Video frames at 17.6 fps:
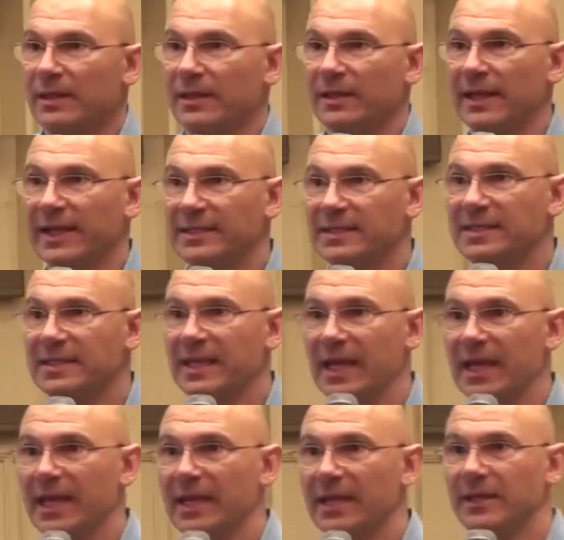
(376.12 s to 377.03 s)
let's
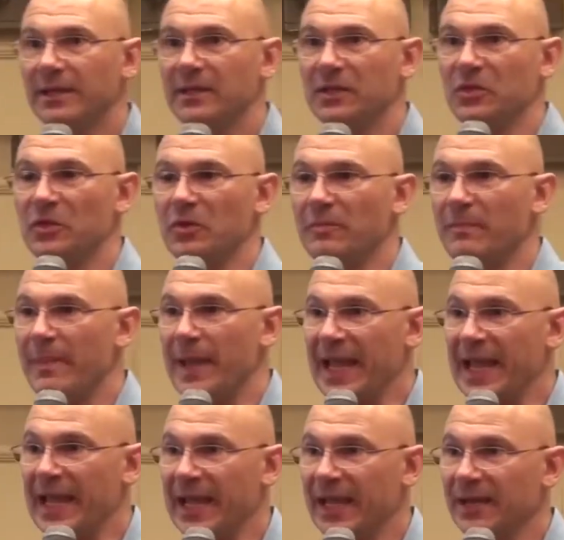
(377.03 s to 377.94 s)
say you
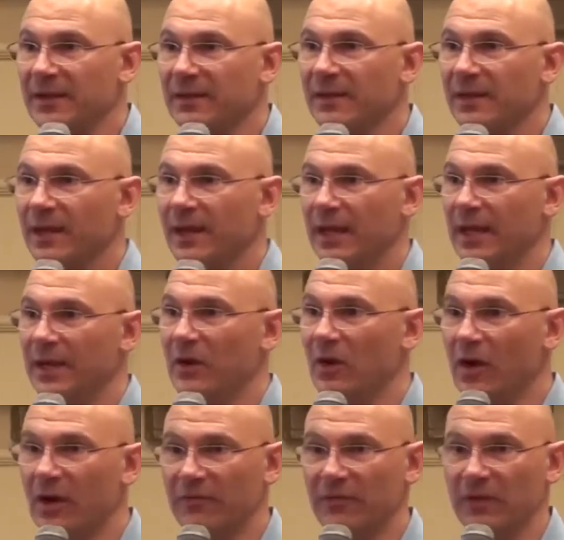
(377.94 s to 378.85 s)
made an
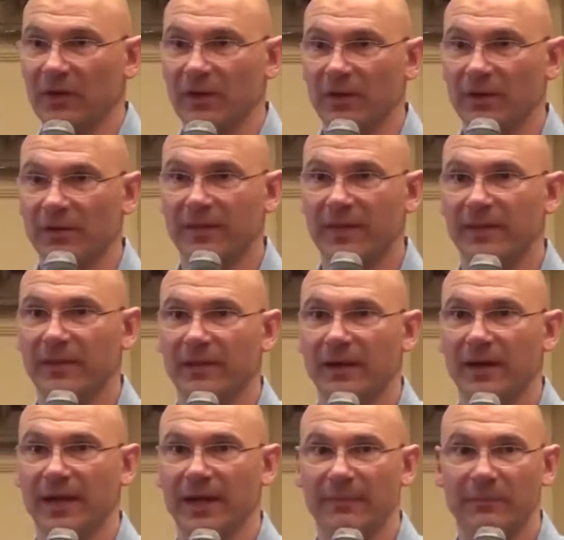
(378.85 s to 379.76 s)
offer
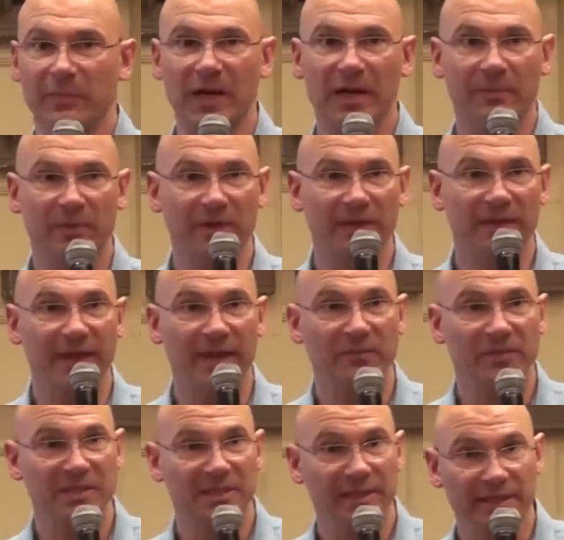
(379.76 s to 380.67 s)
on a property
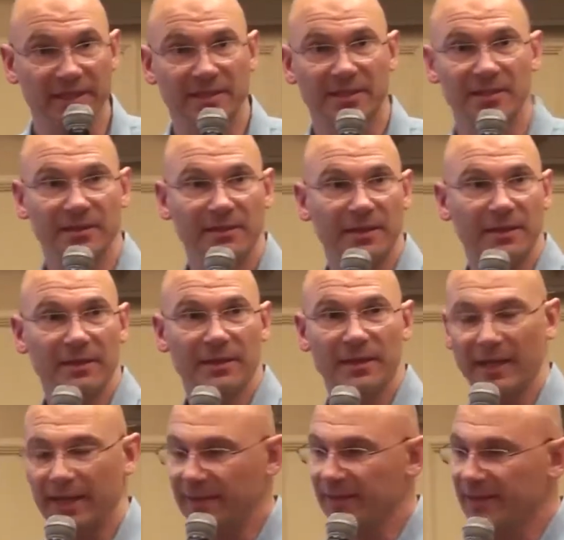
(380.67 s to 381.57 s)
that was listed,
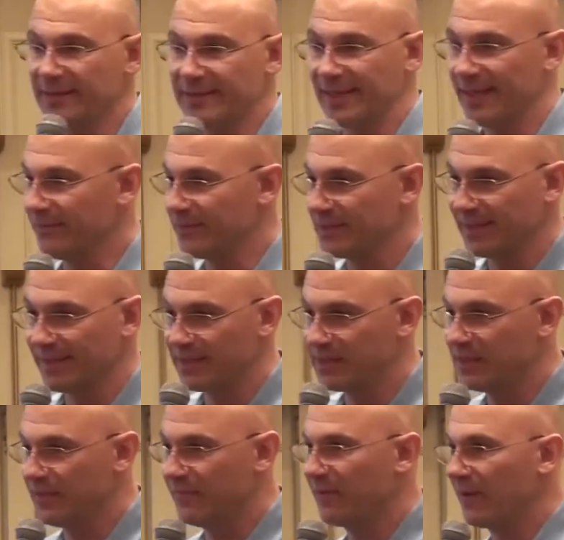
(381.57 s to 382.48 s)
and let's say it was
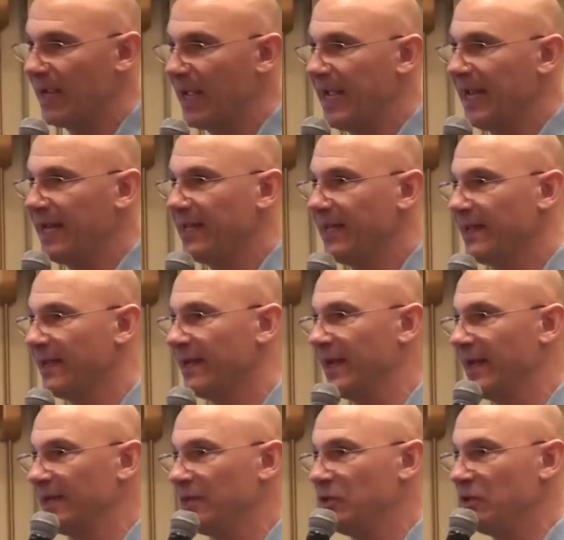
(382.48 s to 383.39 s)
listed for
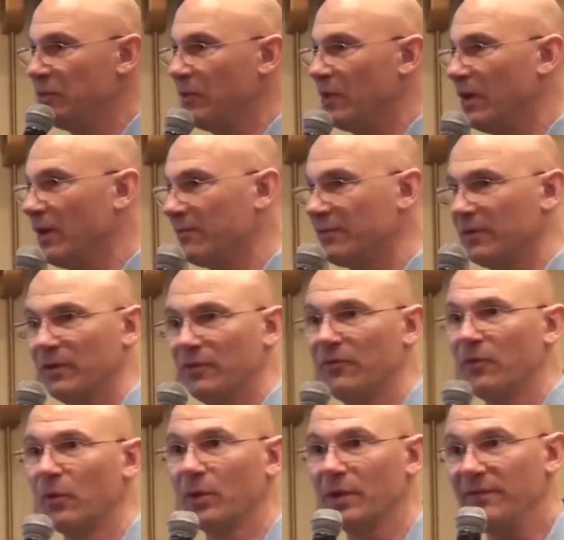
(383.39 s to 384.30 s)
80 and you
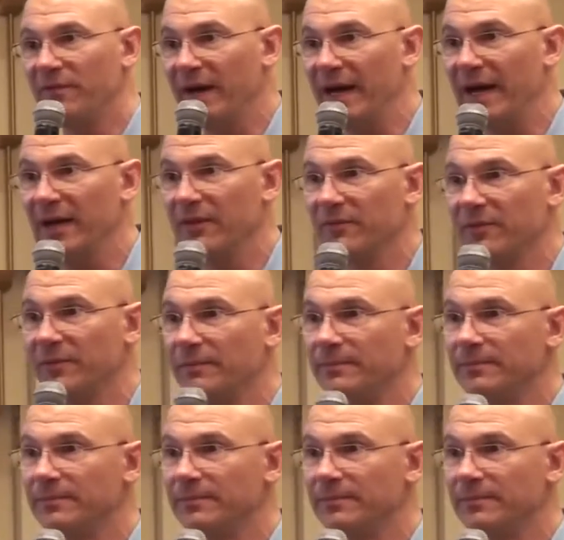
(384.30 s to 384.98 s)
offered 45.